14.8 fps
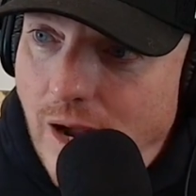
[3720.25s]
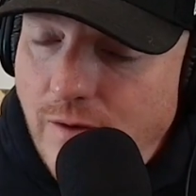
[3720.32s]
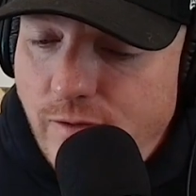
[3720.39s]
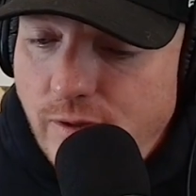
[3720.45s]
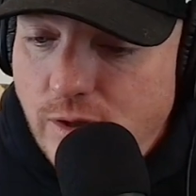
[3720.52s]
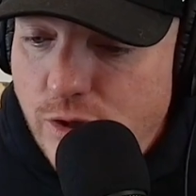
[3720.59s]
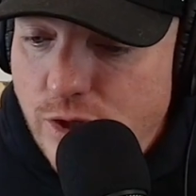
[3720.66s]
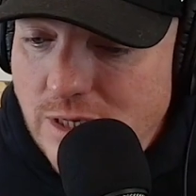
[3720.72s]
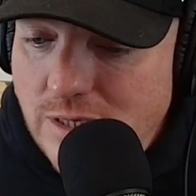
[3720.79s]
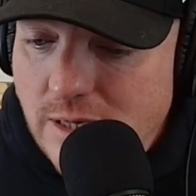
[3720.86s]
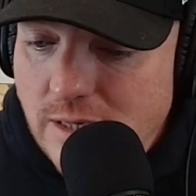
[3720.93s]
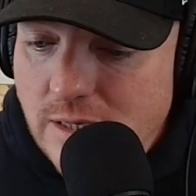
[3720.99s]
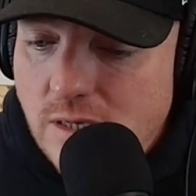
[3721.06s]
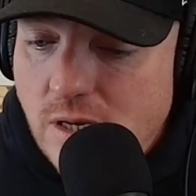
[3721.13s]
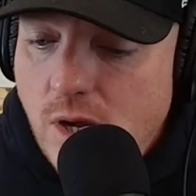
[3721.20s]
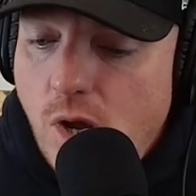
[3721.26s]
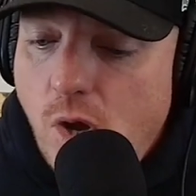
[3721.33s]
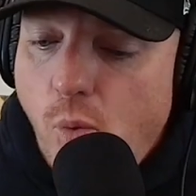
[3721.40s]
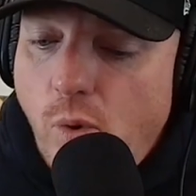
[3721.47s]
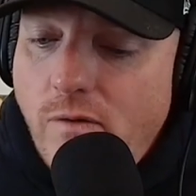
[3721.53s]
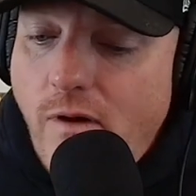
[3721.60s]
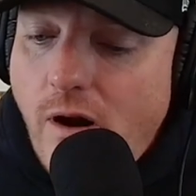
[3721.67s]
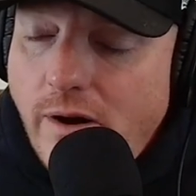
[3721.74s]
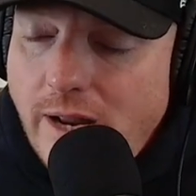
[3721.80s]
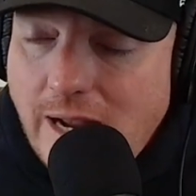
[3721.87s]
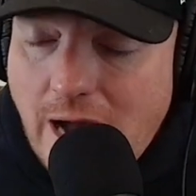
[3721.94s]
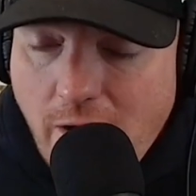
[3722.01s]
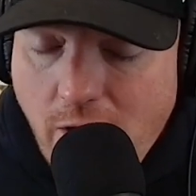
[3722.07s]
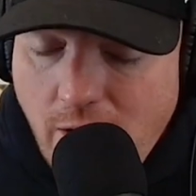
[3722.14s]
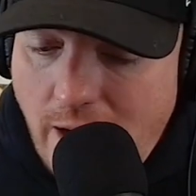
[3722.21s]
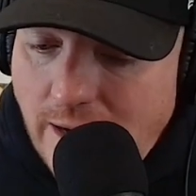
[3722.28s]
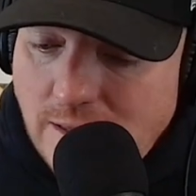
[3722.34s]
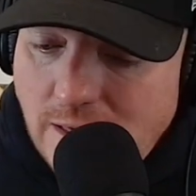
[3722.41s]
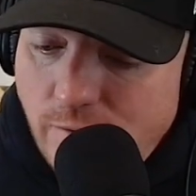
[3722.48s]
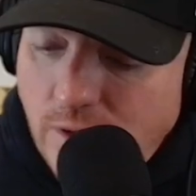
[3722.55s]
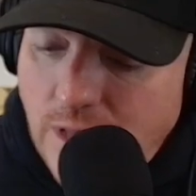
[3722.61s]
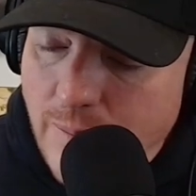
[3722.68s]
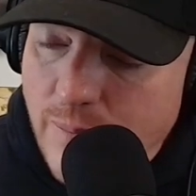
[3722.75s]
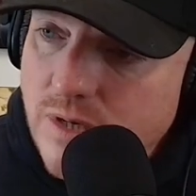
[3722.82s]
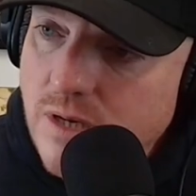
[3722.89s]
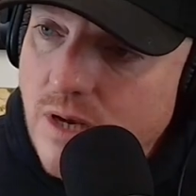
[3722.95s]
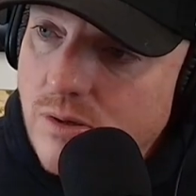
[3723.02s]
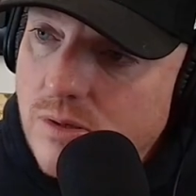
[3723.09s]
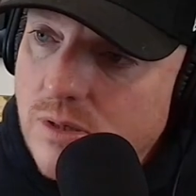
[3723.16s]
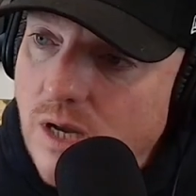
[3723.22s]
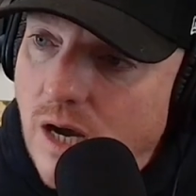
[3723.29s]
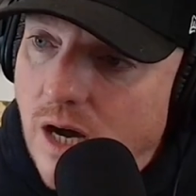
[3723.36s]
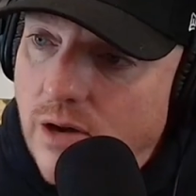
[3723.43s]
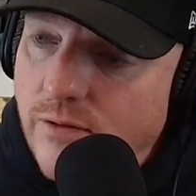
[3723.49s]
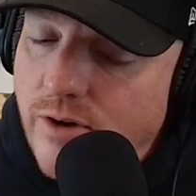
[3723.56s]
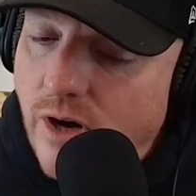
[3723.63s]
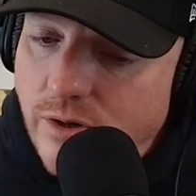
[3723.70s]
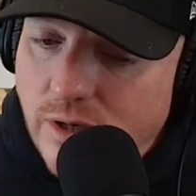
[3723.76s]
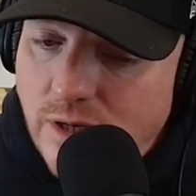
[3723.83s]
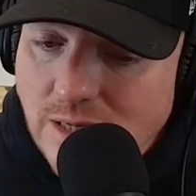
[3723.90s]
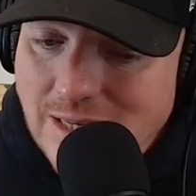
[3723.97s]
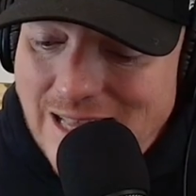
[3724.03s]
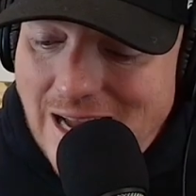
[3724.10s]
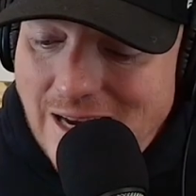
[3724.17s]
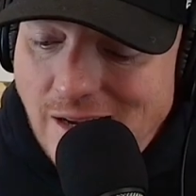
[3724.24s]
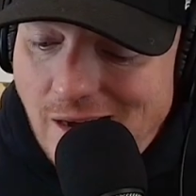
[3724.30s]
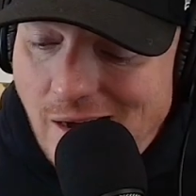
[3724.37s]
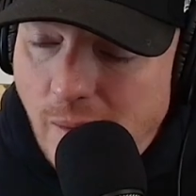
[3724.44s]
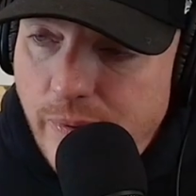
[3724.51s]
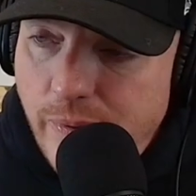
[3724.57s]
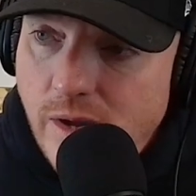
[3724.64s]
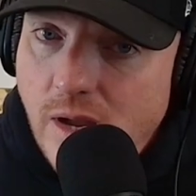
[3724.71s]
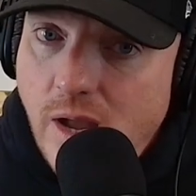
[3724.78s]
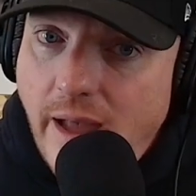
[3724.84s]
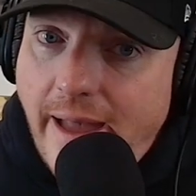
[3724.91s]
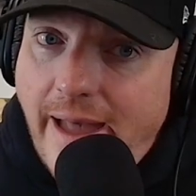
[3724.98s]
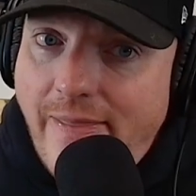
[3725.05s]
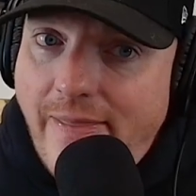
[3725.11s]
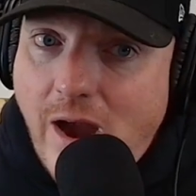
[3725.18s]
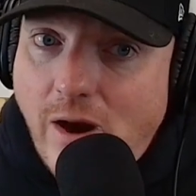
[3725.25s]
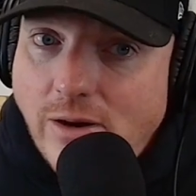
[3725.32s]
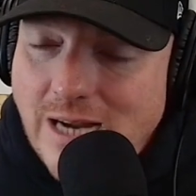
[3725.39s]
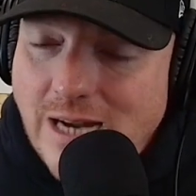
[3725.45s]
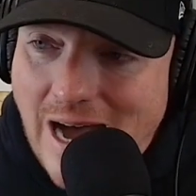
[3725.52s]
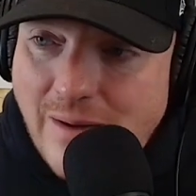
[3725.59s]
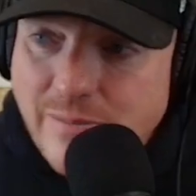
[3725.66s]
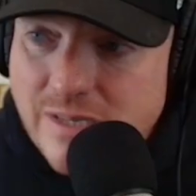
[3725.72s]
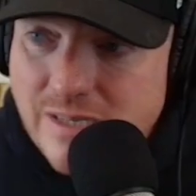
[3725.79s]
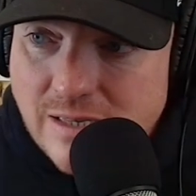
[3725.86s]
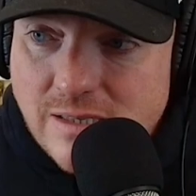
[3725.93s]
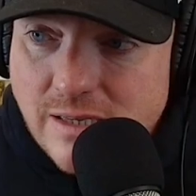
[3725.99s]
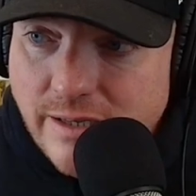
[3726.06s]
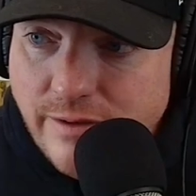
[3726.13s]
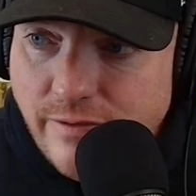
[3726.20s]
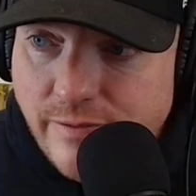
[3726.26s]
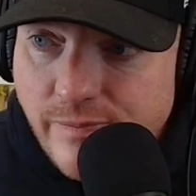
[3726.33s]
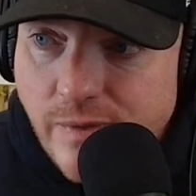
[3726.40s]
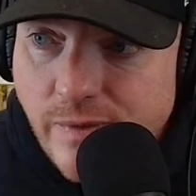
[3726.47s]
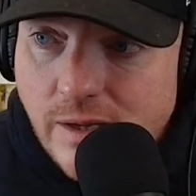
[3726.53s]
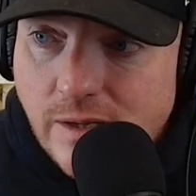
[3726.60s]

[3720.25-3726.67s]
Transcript: right? For logistics, we've yeah. already got our next several episodes of Dirt to Dust lined up, and they are time sensitive.